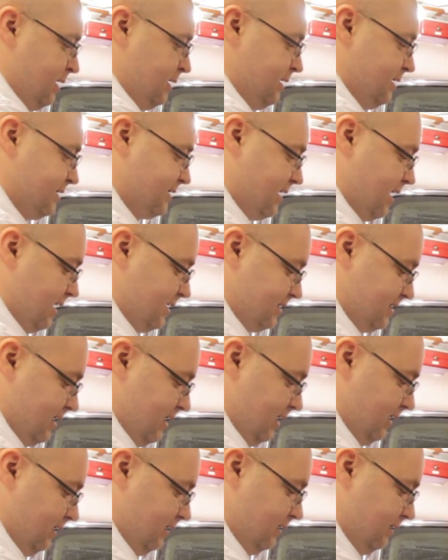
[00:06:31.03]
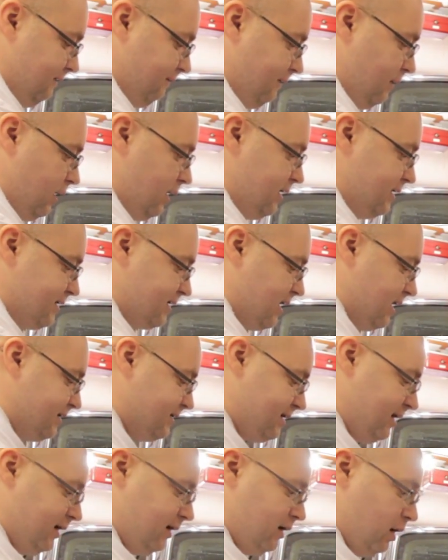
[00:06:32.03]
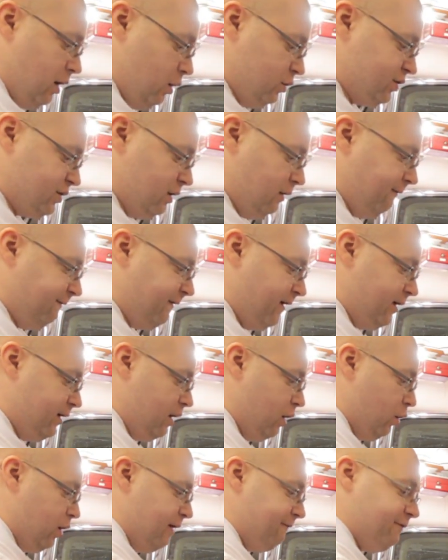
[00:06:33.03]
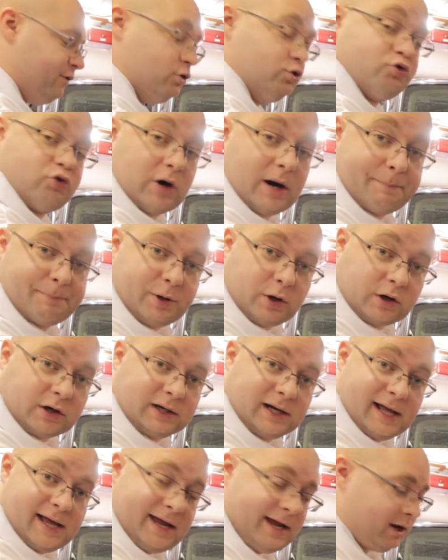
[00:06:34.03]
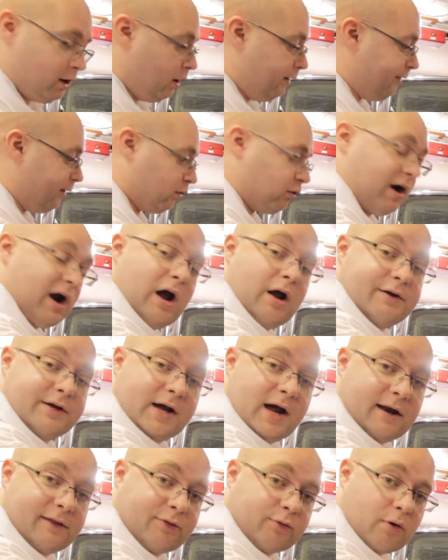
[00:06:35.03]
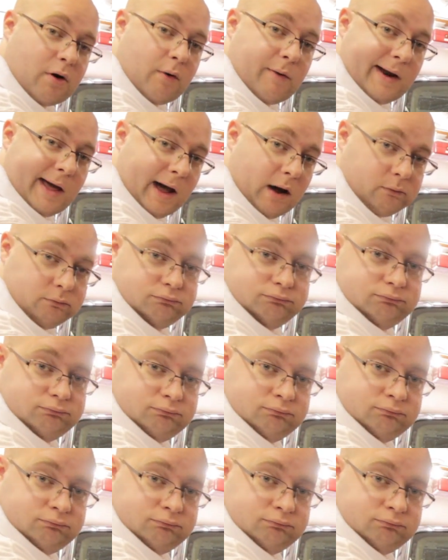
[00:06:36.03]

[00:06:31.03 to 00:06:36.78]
disgusting, very disgusting. Also, fun note, if you drop your clay on the ground, you got to throw it out.